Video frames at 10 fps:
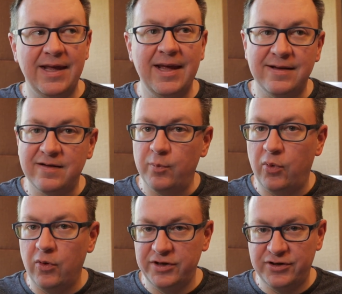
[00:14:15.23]
it's
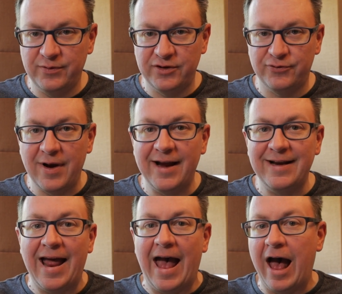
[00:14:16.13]
important to us right
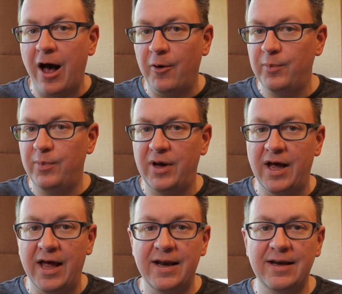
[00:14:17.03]
now,
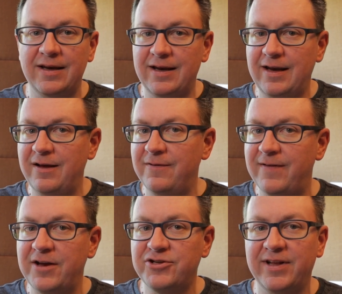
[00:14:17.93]
but
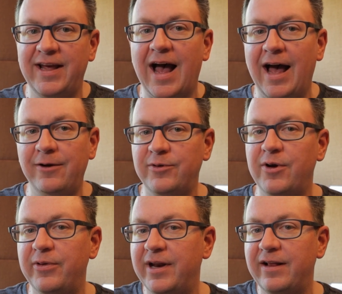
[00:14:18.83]
eventually I don't
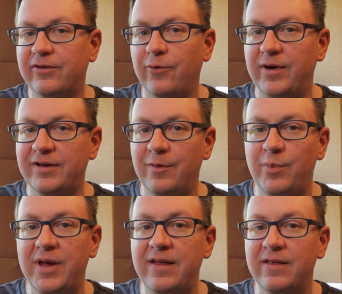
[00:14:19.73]
know that it's going to
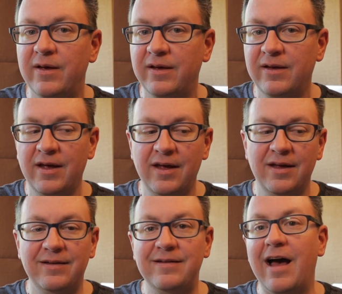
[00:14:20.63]
be the
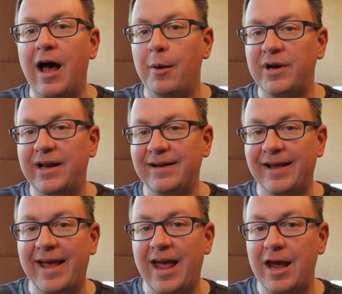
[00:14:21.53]

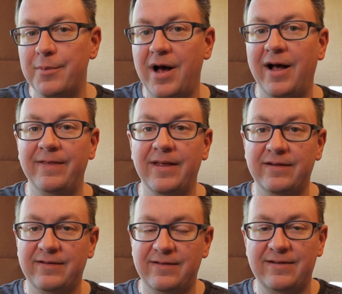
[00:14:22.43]
dominant game on
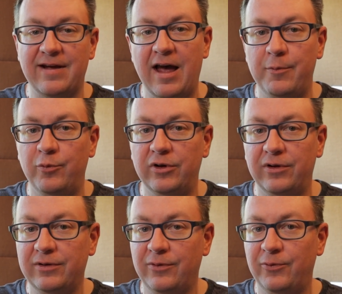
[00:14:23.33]
this. Time
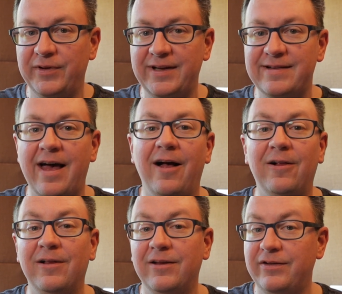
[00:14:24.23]
will only
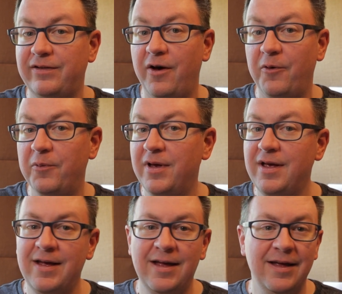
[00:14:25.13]
tell. So,
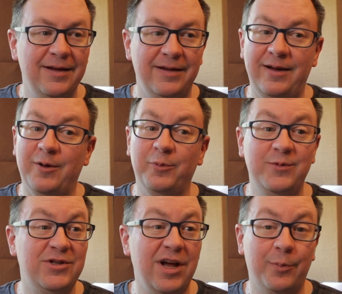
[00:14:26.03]

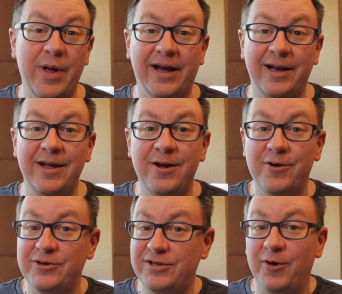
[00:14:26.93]
check back in a
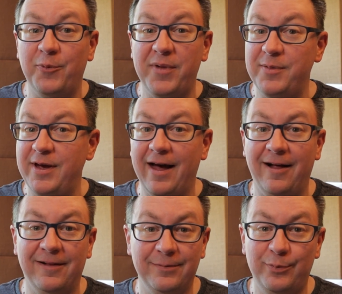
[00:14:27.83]
year or so, maybe
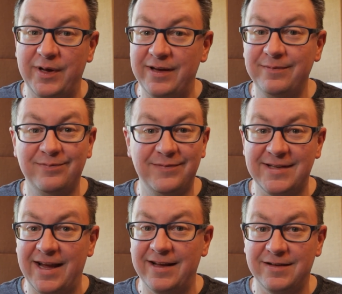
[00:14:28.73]
I'll be
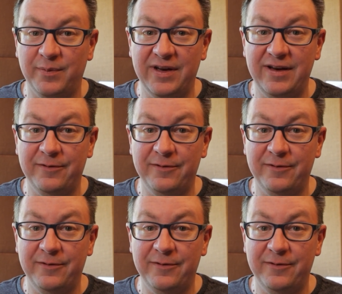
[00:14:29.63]
saying something